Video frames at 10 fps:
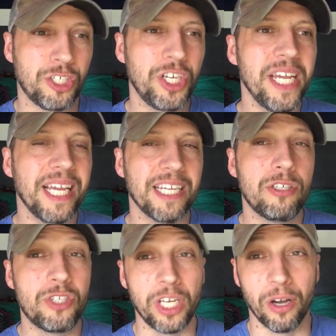She
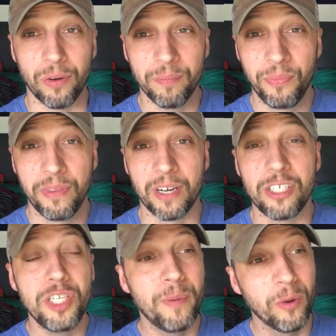is chill, right?
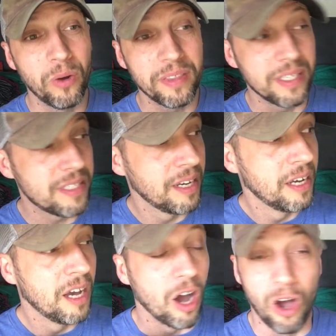She's been with us
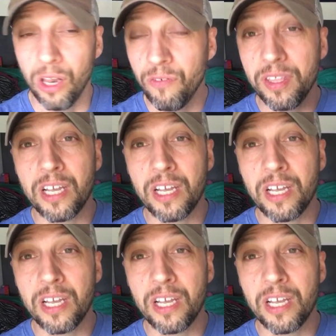all over the